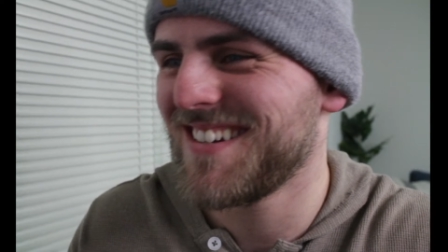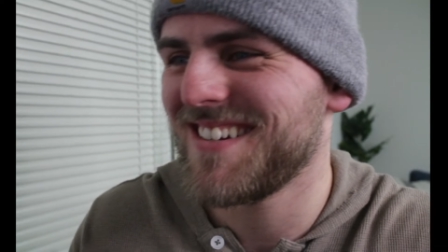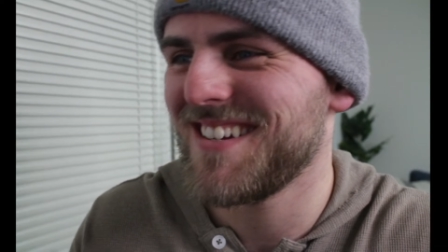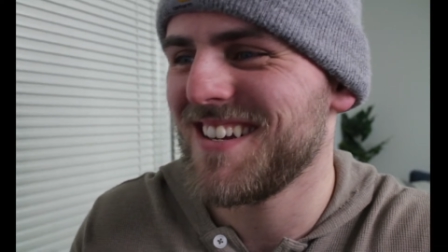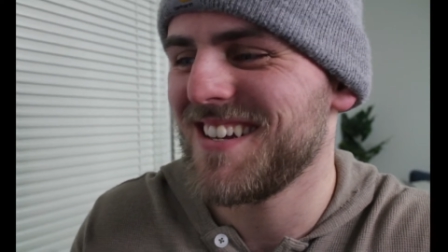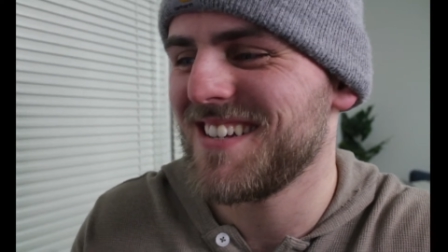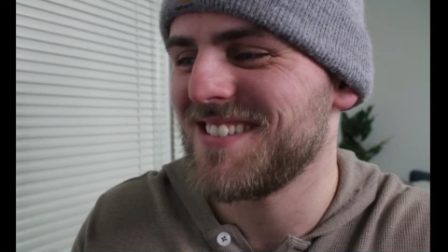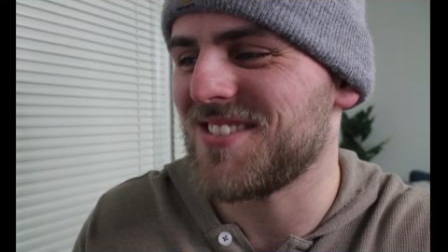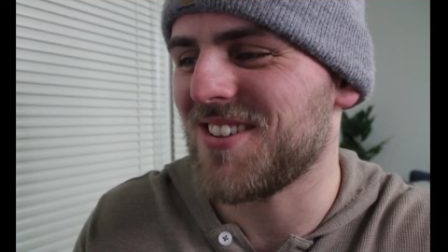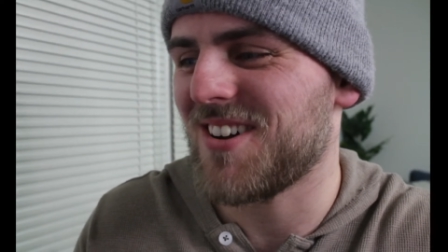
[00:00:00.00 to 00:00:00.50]

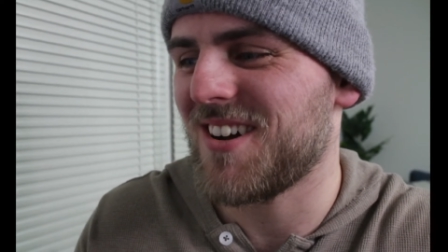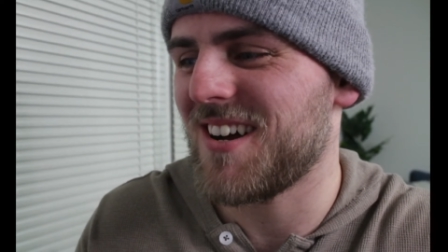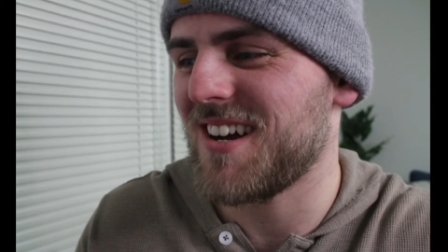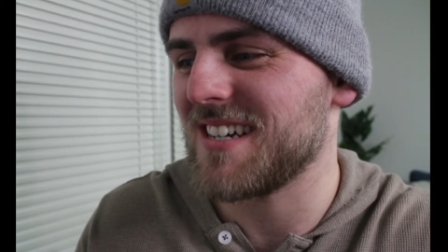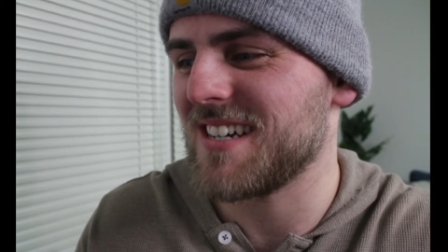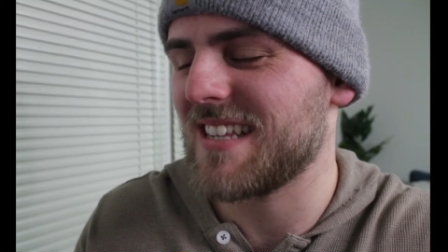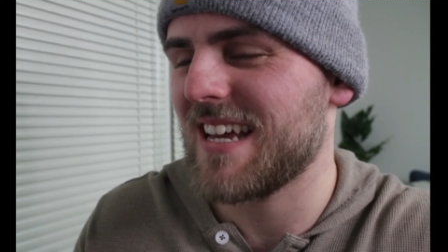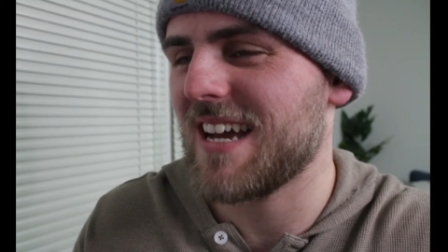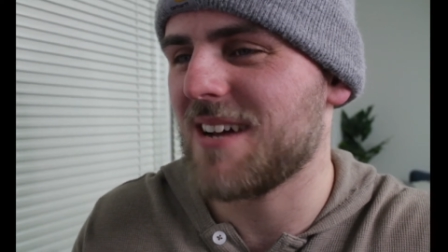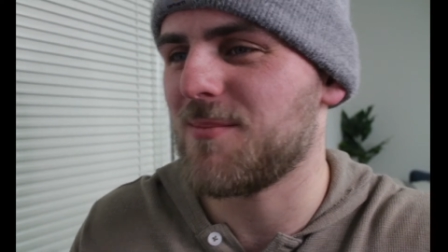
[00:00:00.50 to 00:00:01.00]

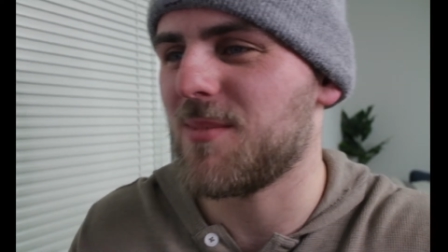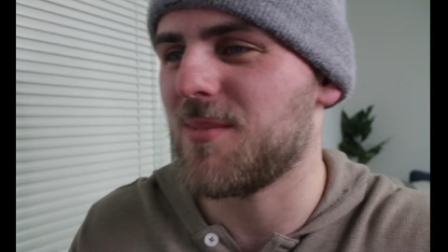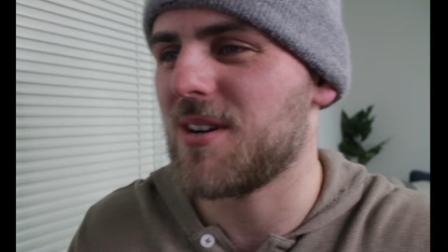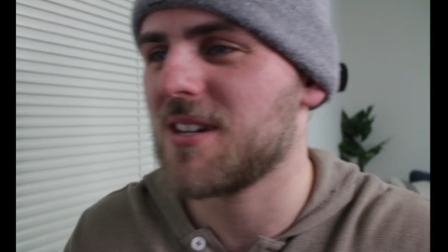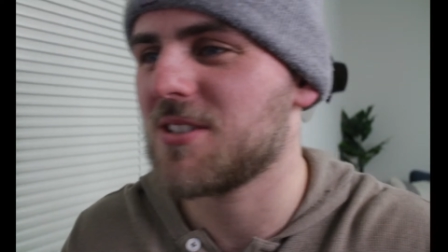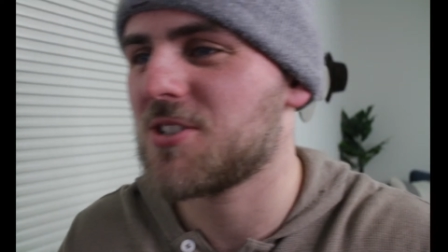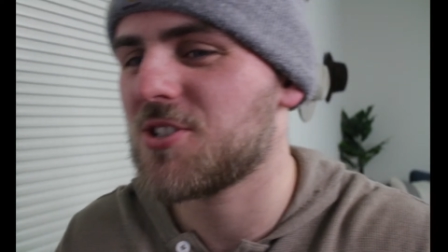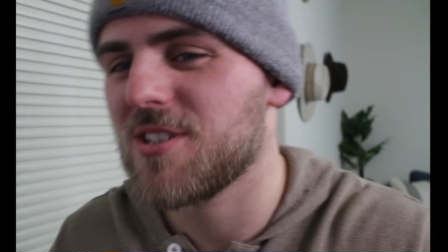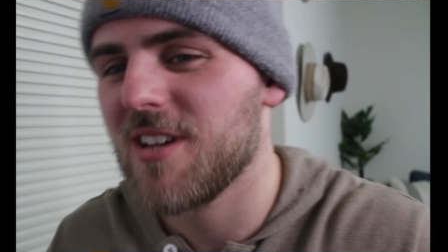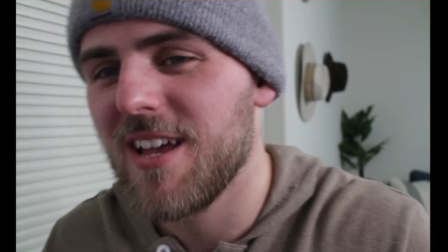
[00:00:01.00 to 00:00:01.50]
Dog, that
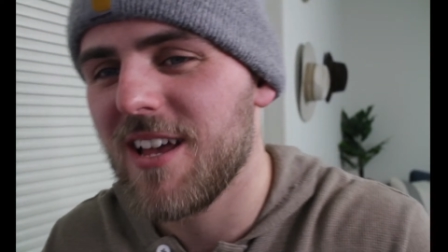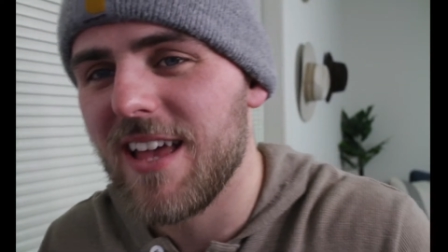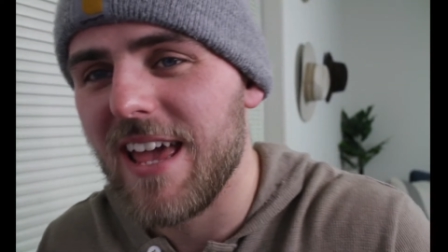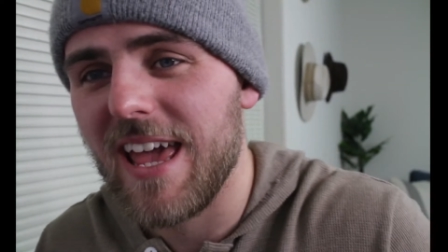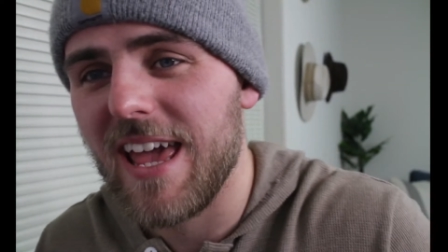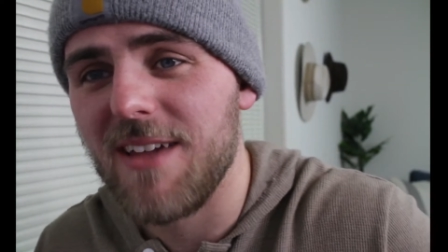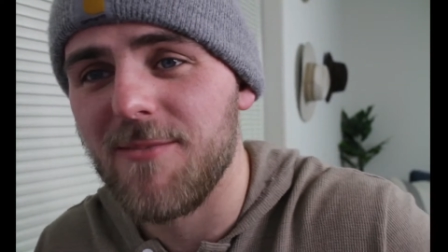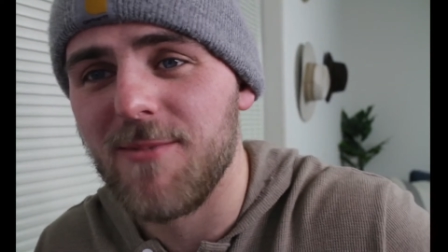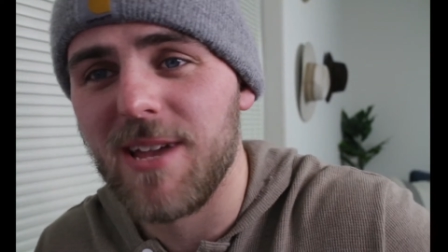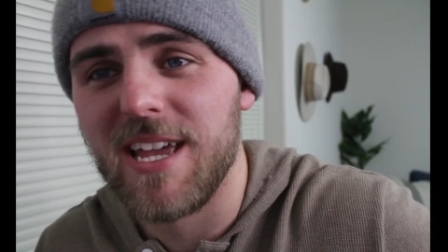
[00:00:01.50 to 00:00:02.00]
much?
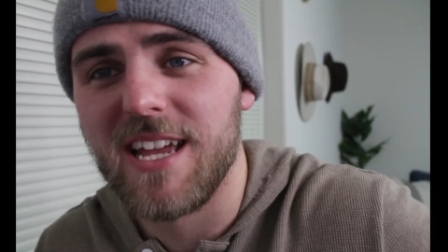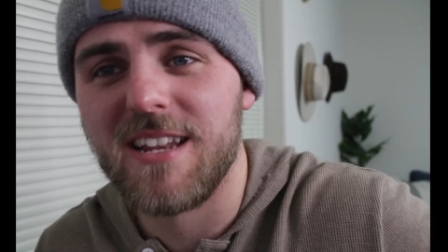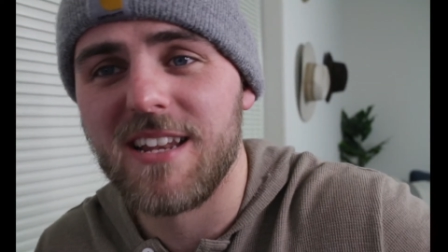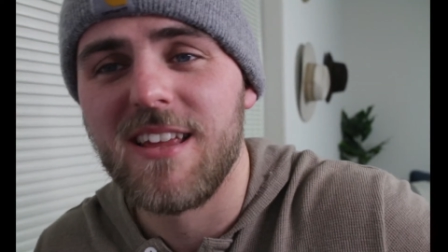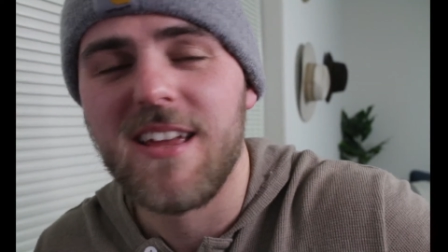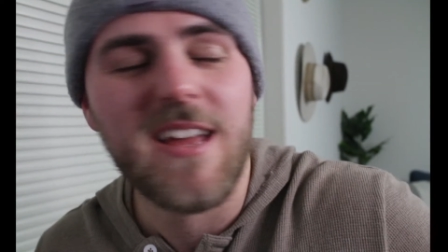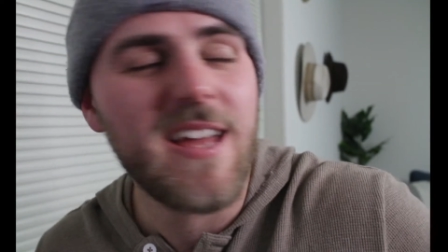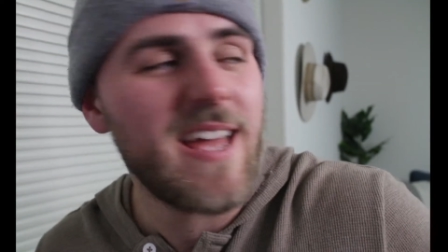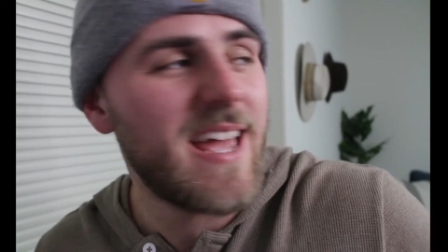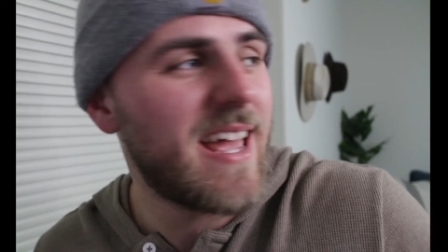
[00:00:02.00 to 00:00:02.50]
Hey, man,
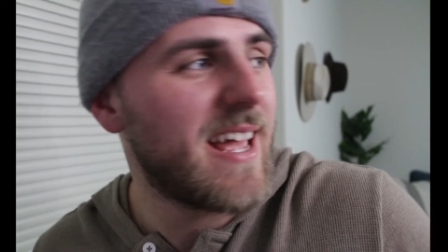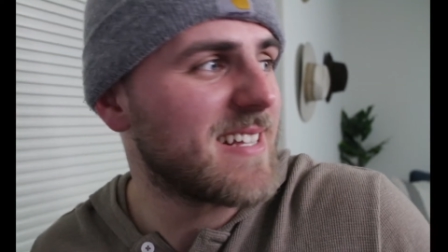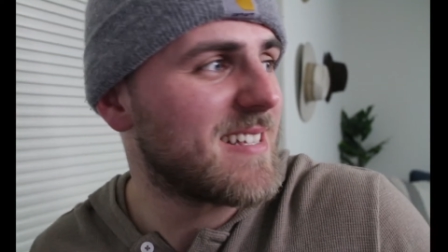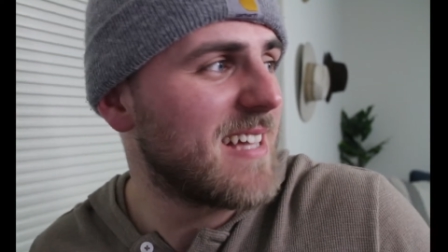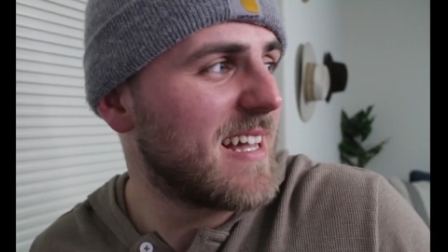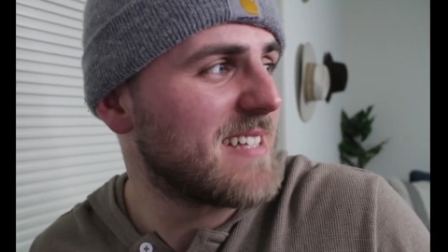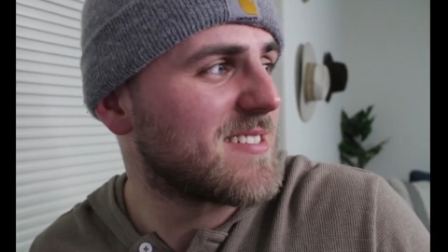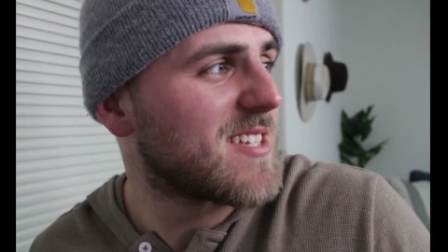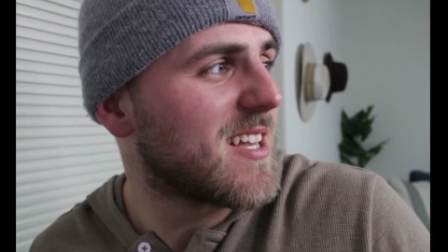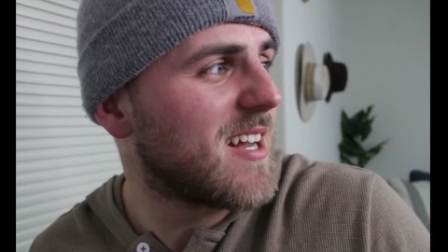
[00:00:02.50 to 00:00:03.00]

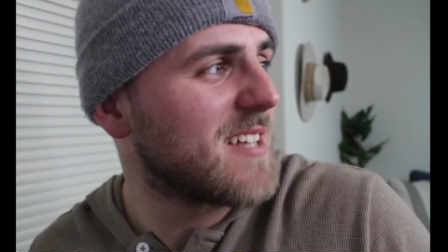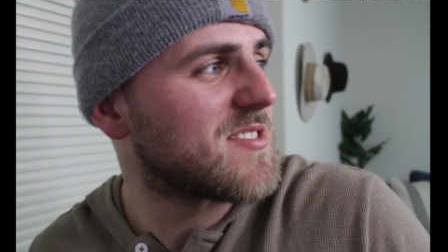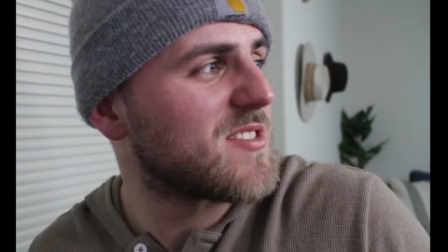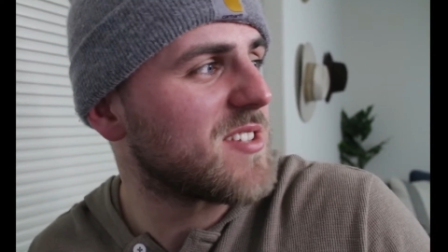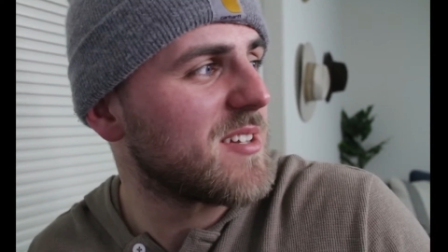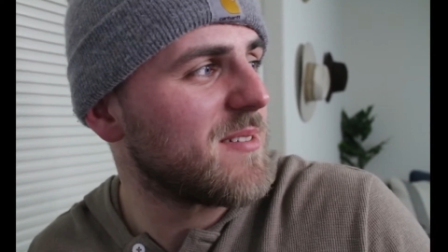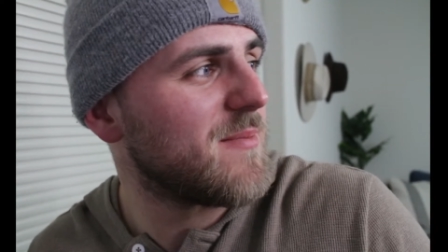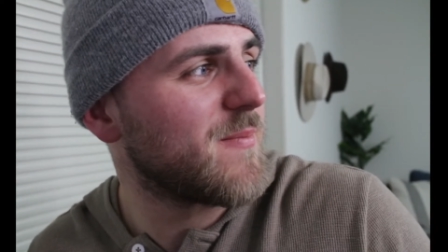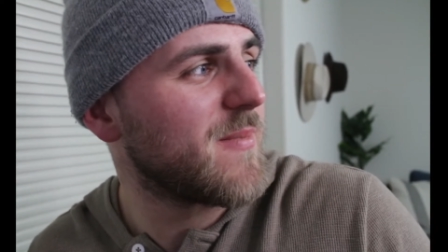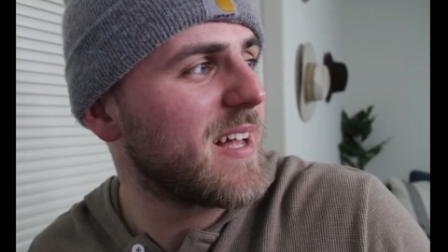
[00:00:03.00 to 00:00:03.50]
it's got
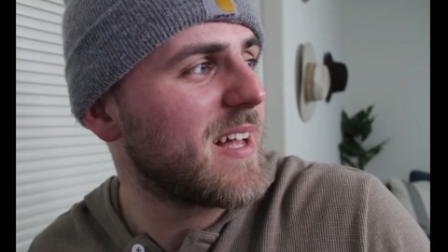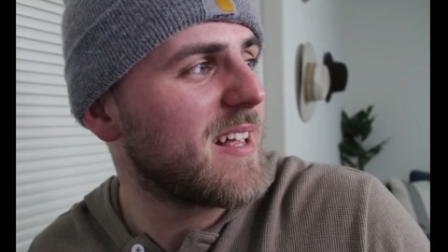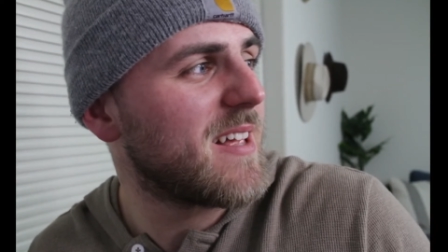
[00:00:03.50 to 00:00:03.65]
some